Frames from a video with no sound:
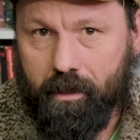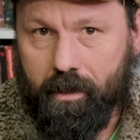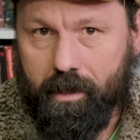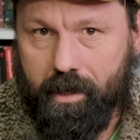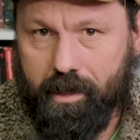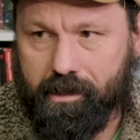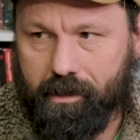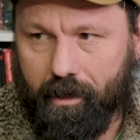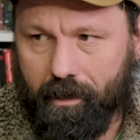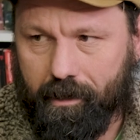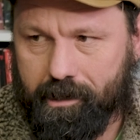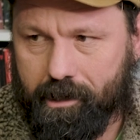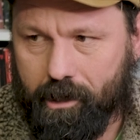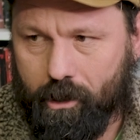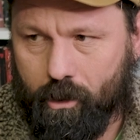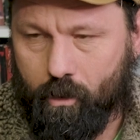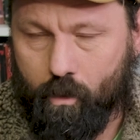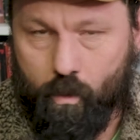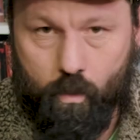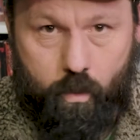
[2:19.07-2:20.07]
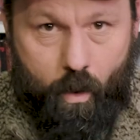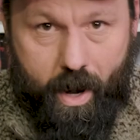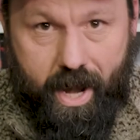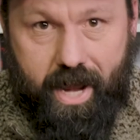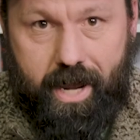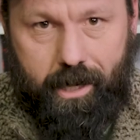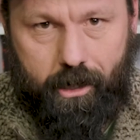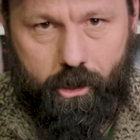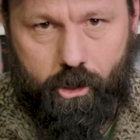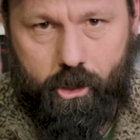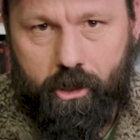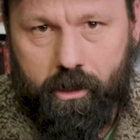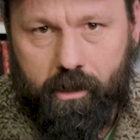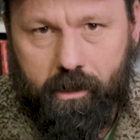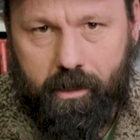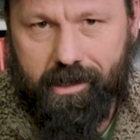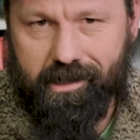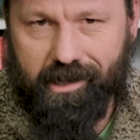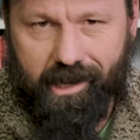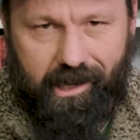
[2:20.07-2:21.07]
It's also rage.
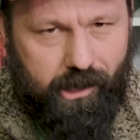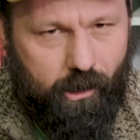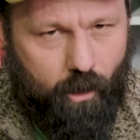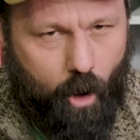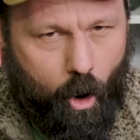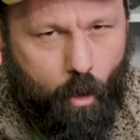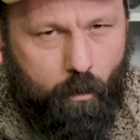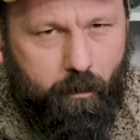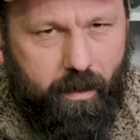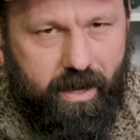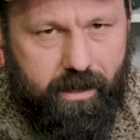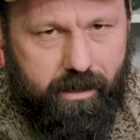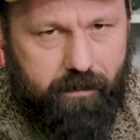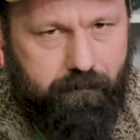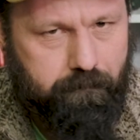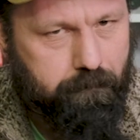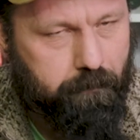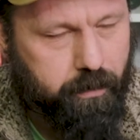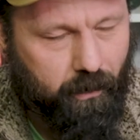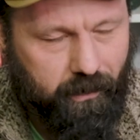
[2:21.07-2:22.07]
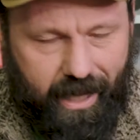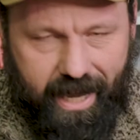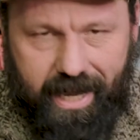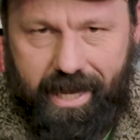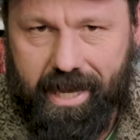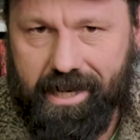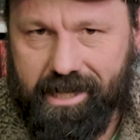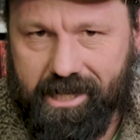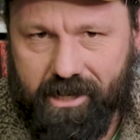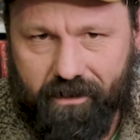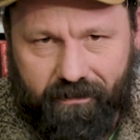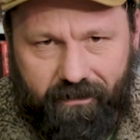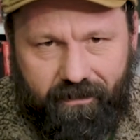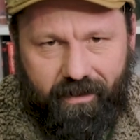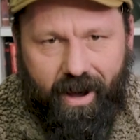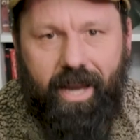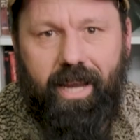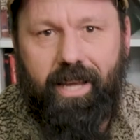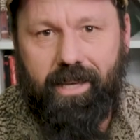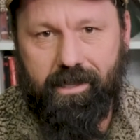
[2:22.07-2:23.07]
It's also open blanket
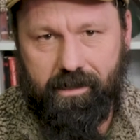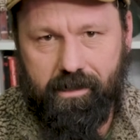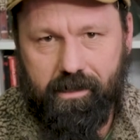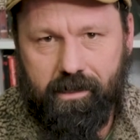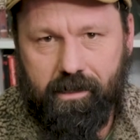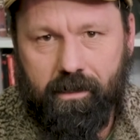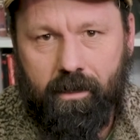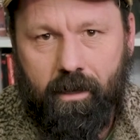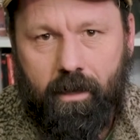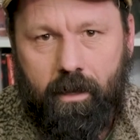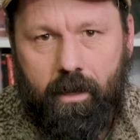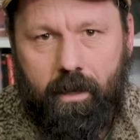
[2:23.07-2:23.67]
defiance.